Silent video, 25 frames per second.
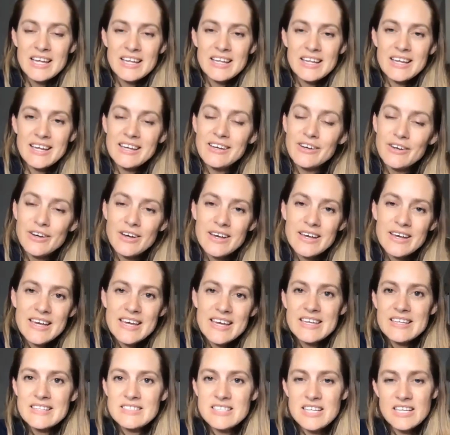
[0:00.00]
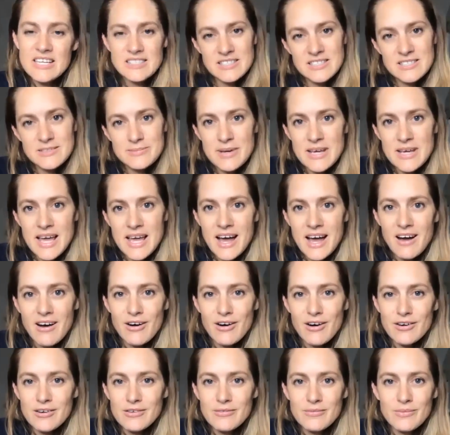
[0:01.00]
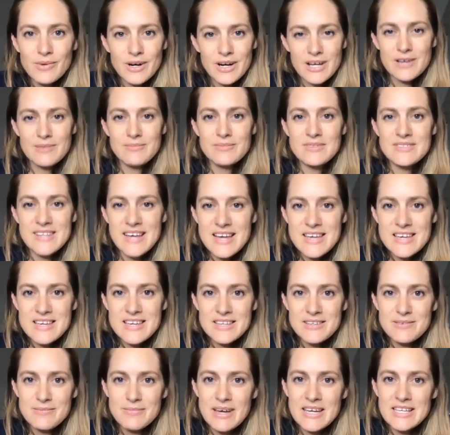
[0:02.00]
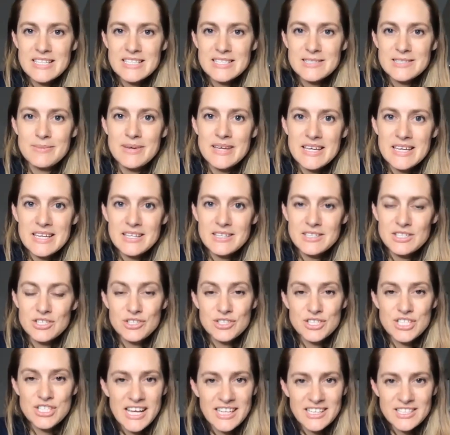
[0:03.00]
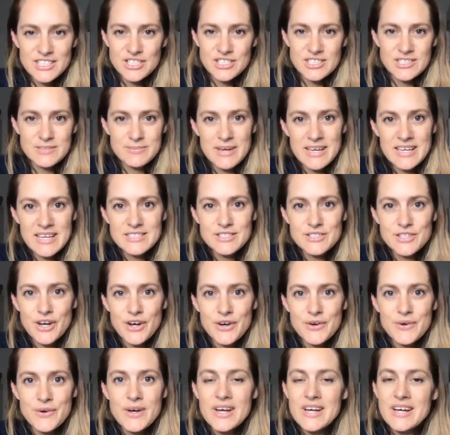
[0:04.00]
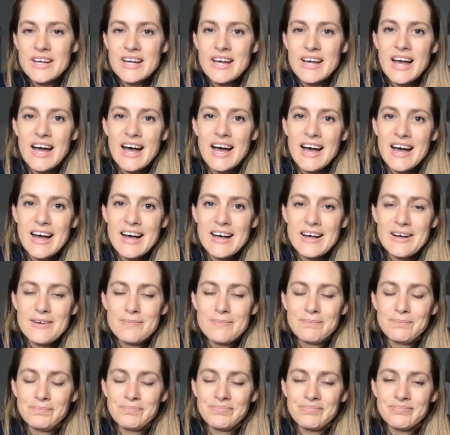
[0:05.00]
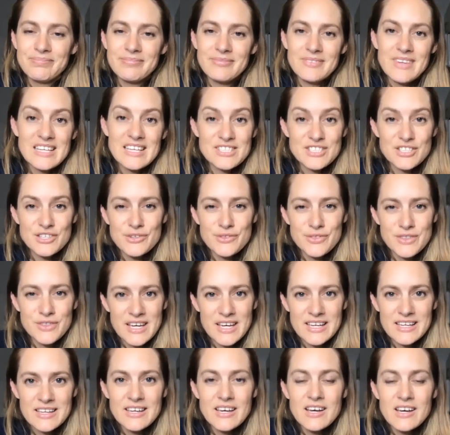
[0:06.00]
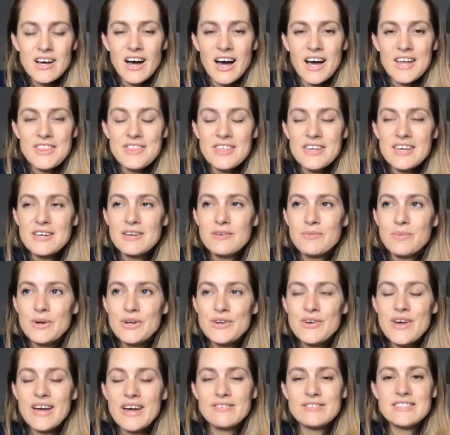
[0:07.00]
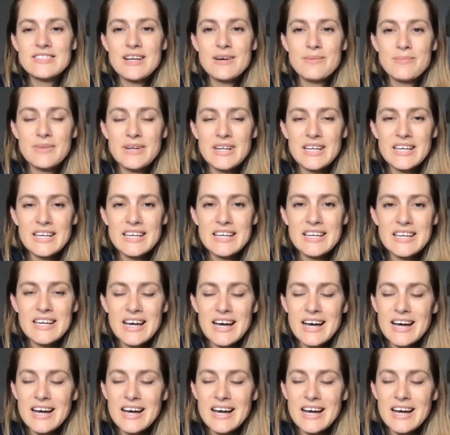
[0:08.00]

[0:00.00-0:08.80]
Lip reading: you know, he tests me out on what I'm saying and makes me, you know, challenges me. So that's a good thing. I think when you have somebody,